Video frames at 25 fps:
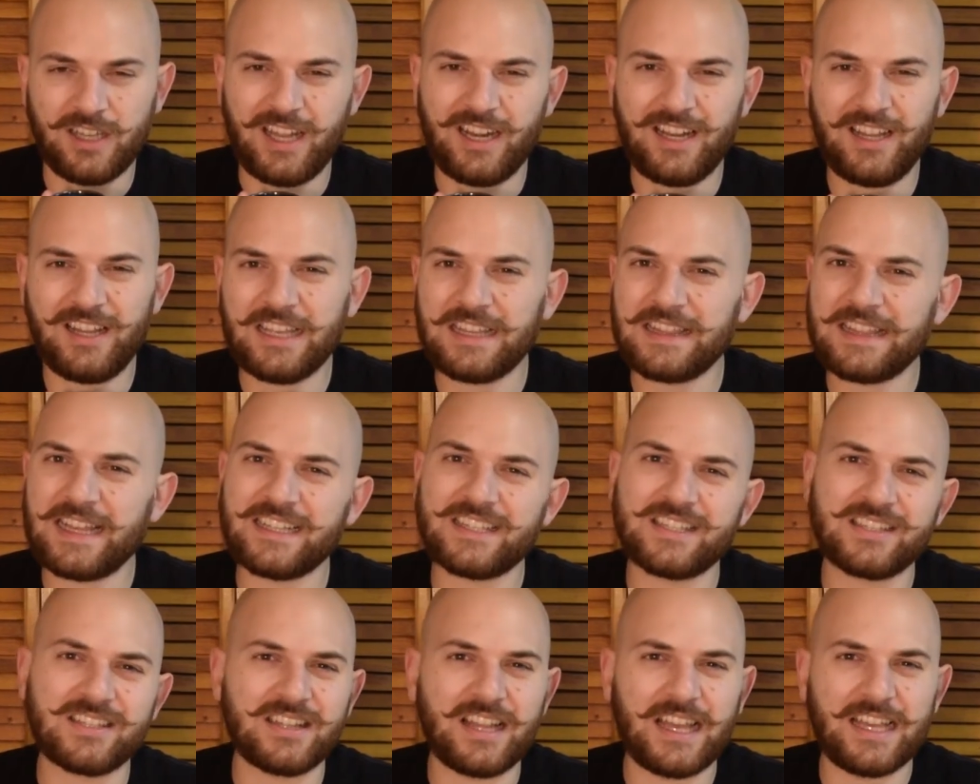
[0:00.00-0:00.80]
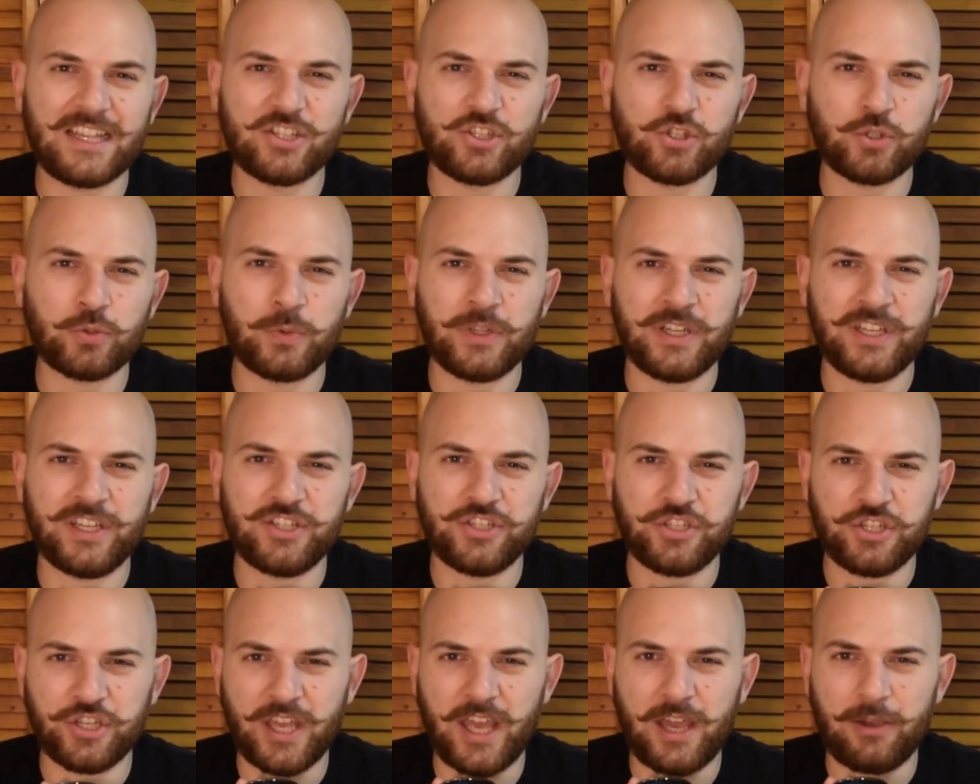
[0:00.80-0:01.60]
of like that slight
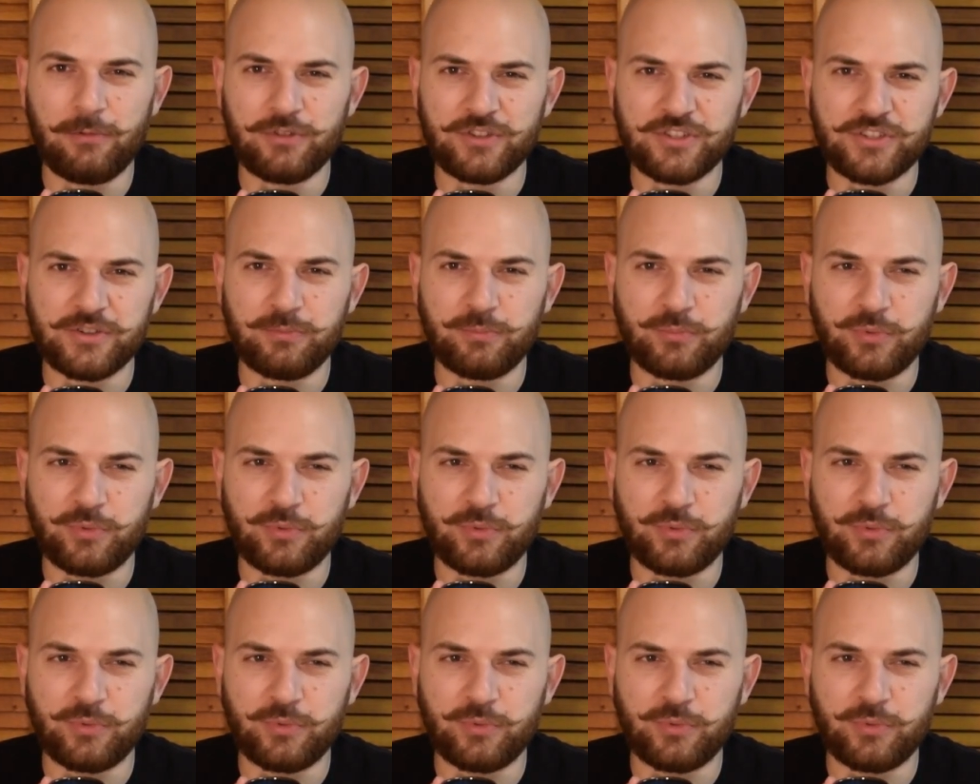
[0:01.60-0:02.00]
sweetness you get with some